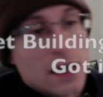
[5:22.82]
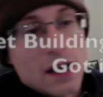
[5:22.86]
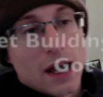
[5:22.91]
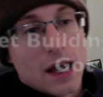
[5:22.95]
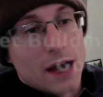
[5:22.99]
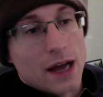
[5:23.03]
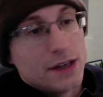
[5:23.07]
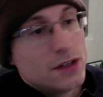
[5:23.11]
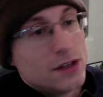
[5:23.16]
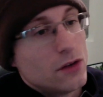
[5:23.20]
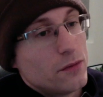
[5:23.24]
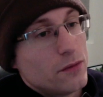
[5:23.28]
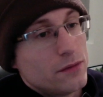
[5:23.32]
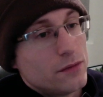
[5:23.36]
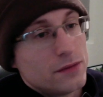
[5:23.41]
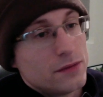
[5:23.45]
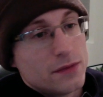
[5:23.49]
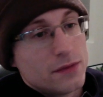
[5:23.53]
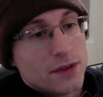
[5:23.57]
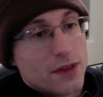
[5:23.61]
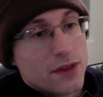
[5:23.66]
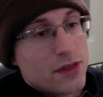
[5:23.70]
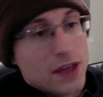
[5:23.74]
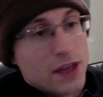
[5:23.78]
I don't
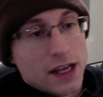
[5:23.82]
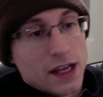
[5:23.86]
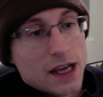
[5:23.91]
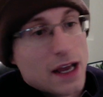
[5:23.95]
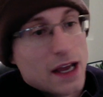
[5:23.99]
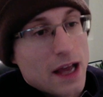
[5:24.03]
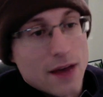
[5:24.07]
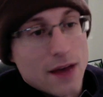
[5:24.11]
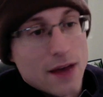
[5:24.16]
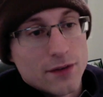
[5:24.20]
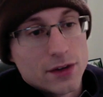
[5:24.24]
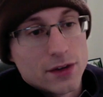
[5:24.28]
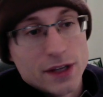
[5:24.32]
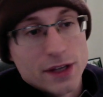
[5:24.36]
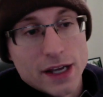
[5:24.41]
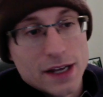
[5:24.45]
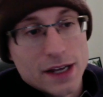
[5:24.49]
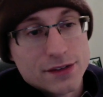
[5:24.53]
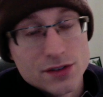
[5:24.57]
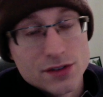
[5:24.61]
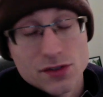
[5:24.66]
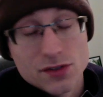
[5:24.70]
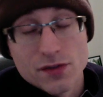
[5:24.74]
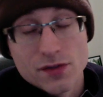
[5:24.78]
think I have all the
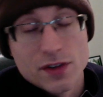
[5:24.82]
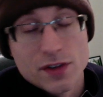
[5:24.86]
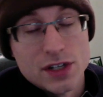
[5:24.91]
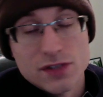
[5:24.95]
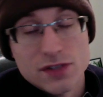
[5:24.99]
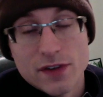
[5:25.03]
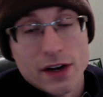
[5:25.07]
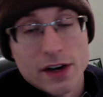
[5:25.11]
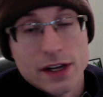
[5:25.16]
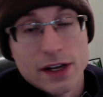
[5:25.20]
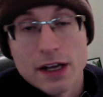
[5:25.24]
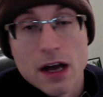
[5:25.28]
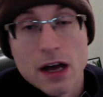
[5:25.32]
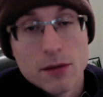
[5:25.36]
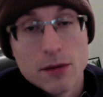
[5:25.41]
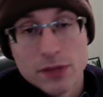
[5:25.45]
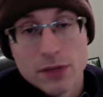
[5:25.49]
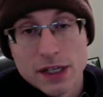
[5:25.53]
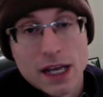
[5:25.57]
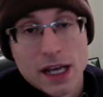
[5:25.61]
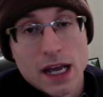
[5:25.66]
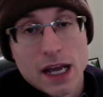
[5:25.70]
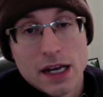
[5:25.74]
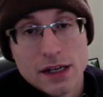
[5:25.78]
answers for these very
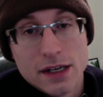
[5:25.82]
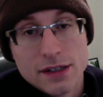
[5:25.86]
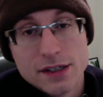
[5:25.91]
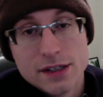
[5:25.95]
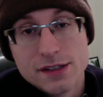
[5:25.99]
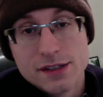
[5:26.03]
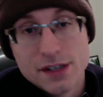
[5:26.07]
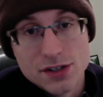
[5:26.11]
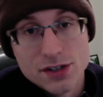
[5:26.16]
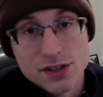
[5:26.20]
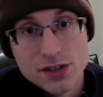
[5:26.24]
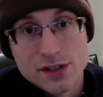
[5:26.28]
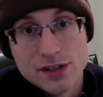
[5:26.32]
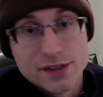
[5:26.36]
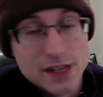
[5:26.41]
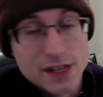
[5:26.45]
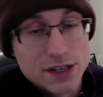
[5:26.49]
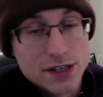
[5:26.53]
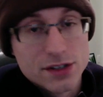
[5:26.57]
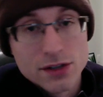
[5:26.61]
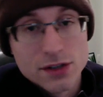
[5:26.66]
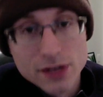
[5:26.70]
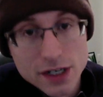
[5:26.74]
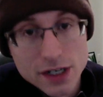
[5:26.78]
complicated decisions
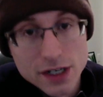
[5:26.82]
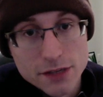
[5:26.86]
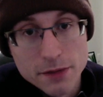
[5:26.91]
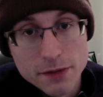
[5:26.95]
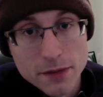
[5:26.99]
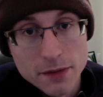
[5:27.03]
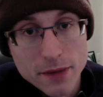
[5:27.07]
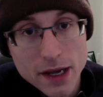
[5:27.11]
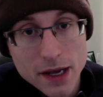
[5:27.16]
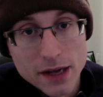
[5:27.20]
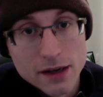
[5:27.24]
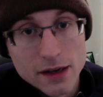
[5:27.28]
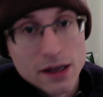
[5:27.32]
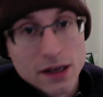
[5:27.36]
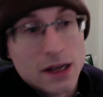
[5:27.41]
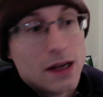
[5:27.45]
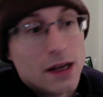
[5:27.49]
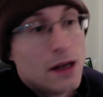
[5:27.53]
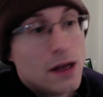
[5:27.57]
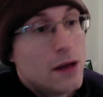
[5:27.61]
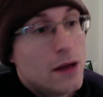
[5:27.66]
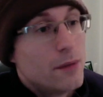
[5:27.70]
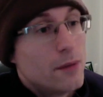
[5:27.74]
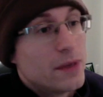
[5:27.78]
that do need to be made,
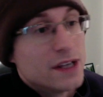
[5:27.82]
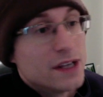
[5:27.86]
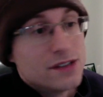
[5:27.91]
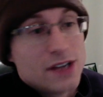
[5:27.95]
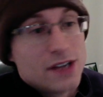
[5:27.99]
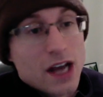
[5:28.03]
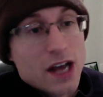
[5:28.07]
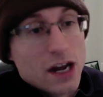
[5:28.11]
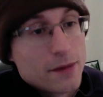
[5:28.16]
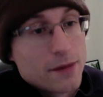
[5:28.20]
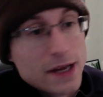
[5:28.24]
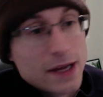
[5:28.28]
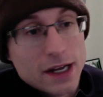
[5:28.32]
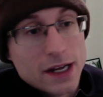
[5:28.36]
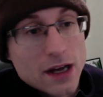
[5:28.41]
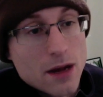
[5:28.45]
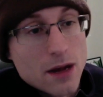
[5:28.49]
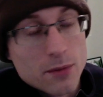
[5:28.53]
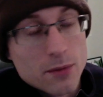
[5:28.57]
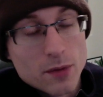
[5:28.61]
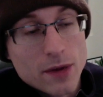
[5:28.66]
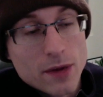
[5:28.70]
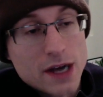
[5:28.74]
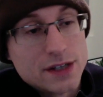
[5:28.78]
because you got to make
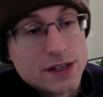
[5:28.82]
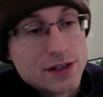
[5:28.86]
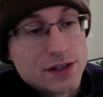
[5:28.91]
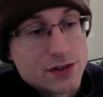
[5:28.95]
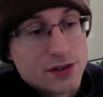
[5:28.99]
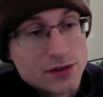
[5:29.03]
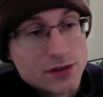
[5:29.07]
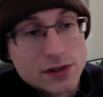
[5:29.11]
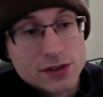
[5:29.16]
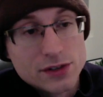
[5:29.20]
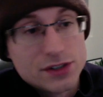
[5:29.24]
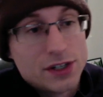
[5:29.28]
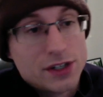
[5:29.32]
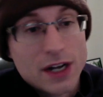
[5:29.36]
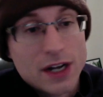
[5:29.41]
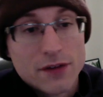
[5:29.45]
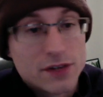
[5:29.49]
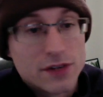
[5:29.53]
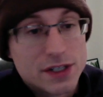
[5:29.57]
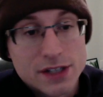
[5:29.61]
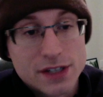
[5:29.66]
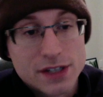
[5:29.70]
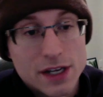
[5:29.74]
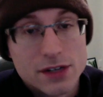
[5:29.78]
compromises or else you never
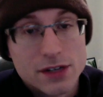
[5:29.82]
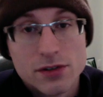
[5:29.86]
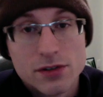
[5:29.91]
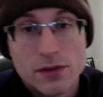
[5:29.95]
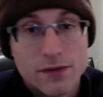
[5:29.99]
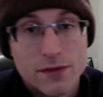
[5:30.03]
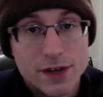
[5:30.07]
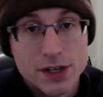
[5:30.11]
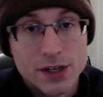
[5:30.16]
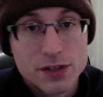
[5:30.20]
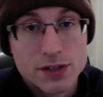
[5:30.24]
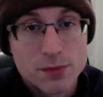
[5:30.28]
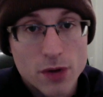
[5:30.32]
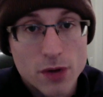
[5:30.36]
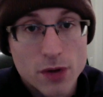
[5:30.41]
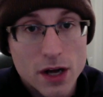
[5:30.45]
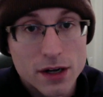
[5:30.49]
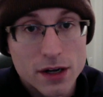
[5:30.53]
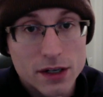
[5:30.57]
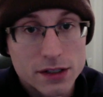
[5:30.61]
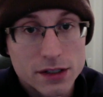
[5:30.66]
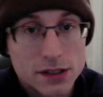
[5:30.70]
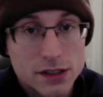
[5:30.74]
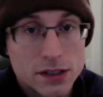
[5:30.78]
just get to a finished
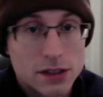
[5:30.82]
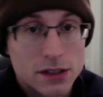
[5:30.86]
product.